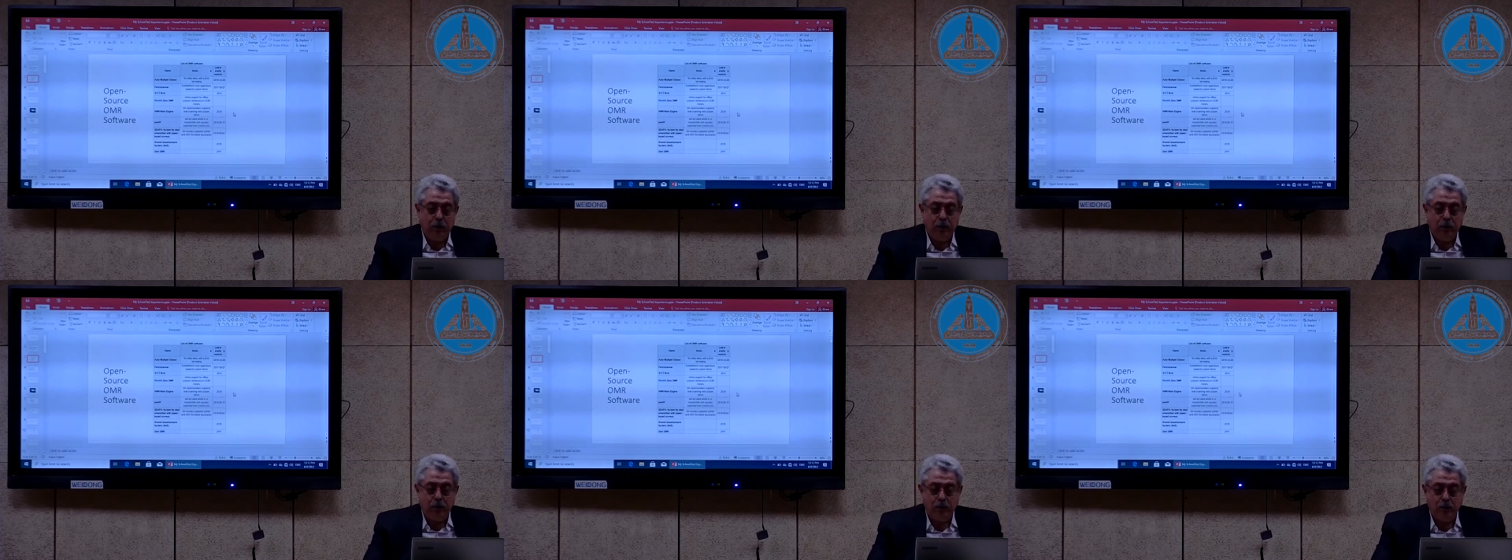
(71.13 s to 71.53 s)

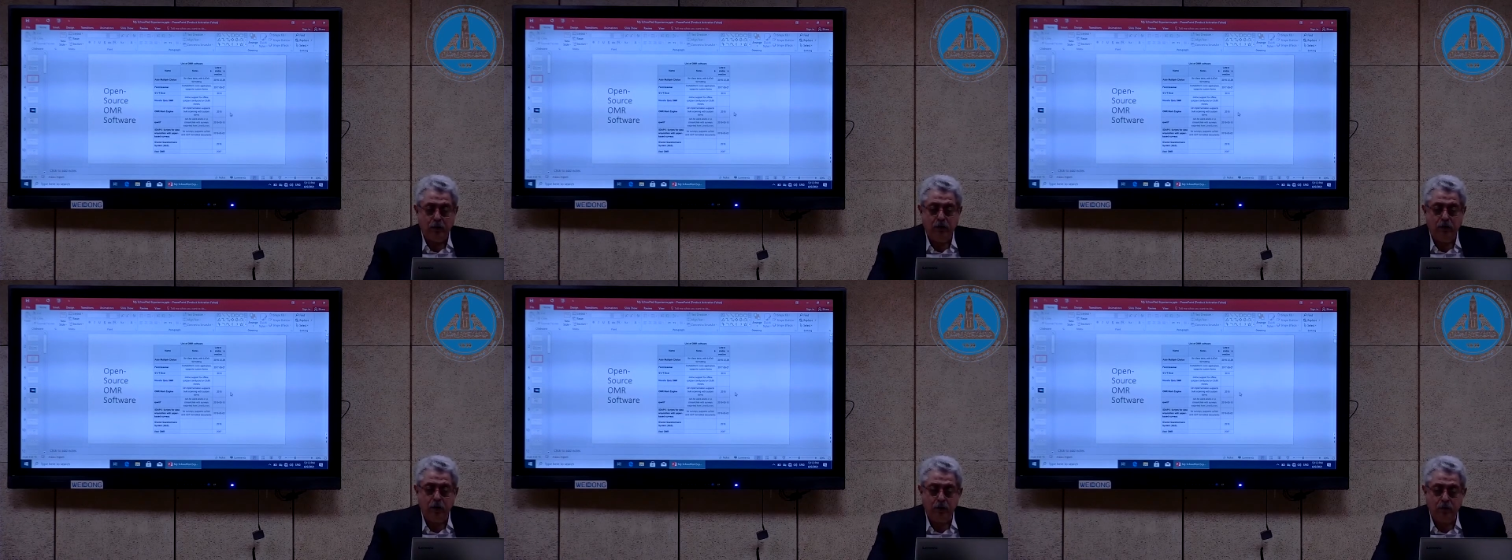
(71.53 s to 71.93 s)

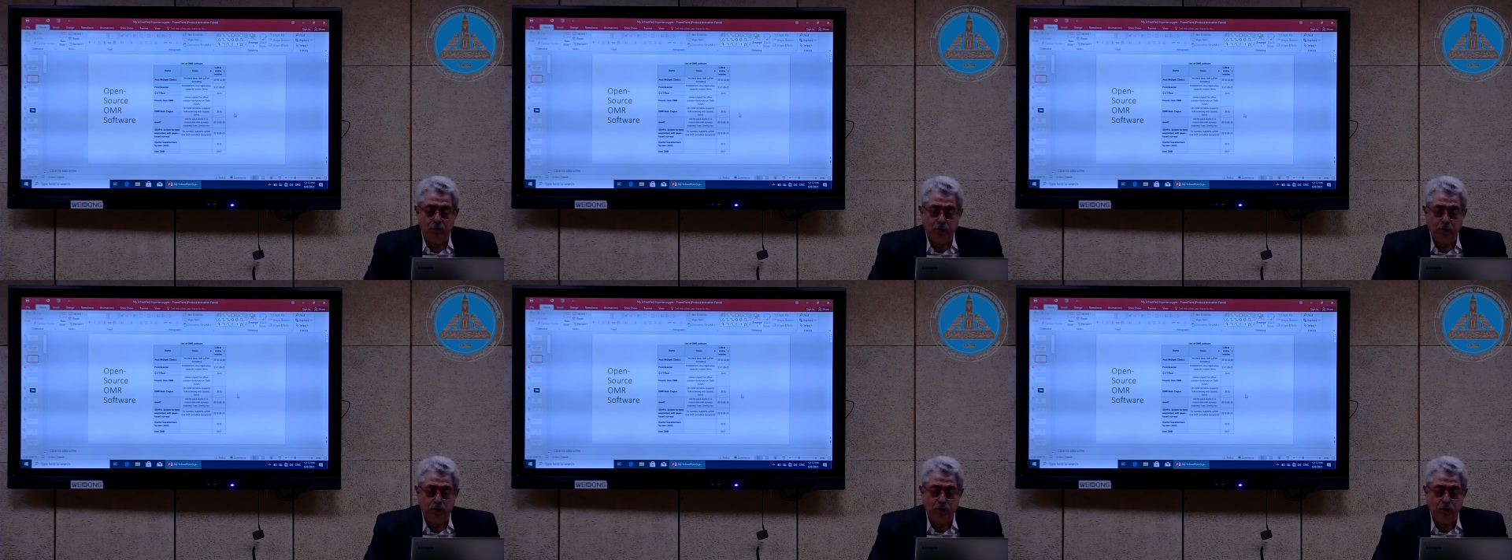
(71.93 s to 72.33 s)
not the
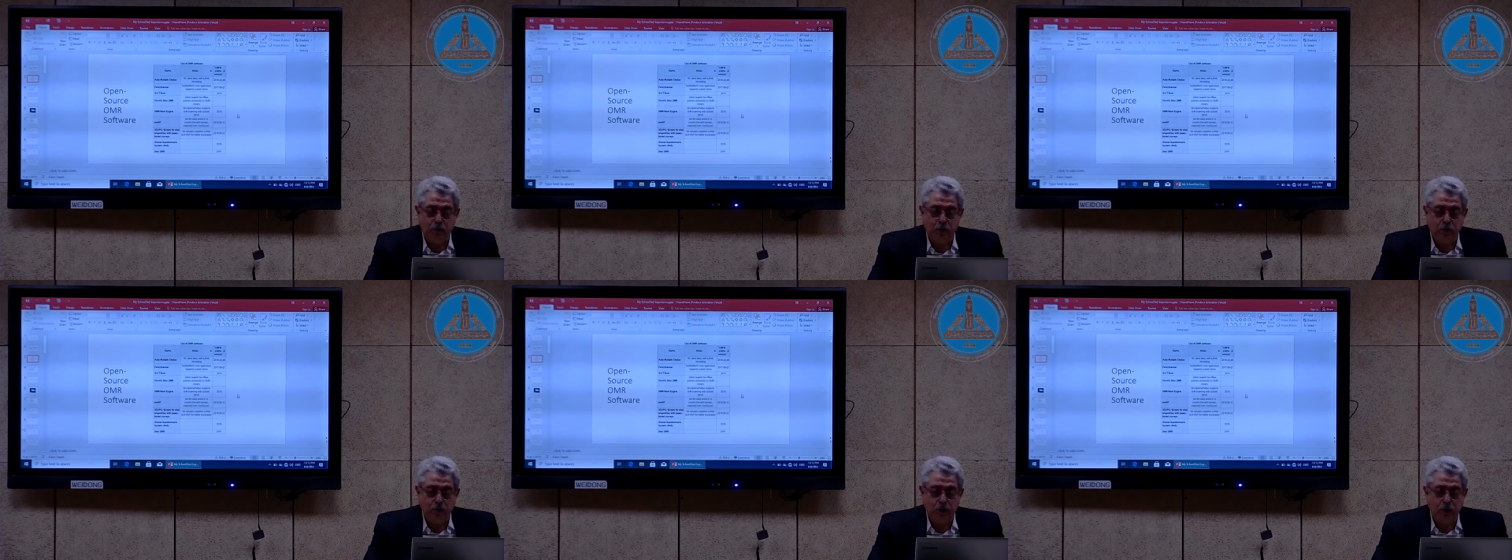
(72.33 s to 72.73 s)
commercial
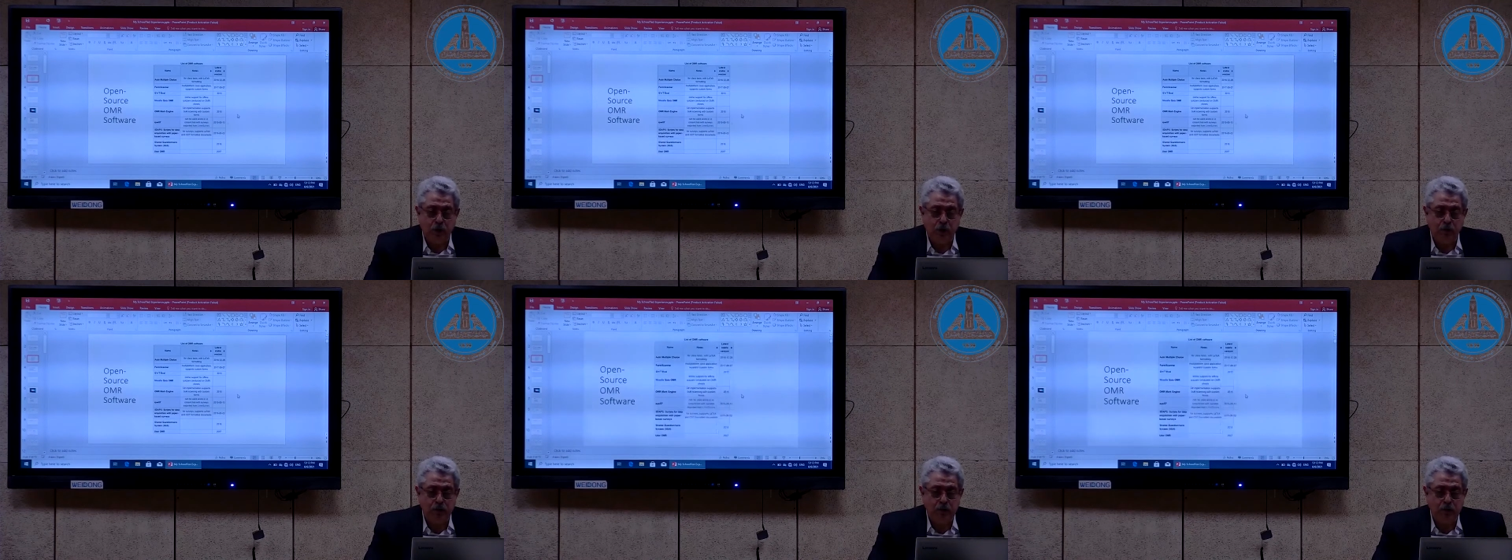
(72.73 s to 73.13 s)
one we are
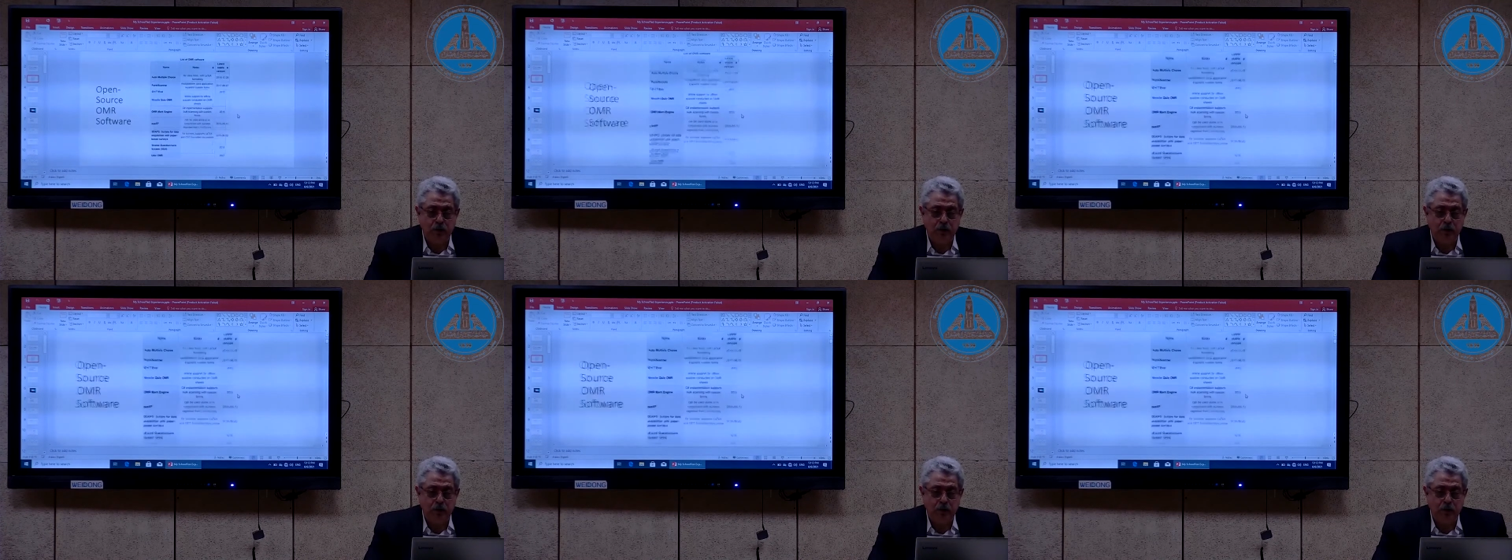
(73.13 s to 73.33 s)
using.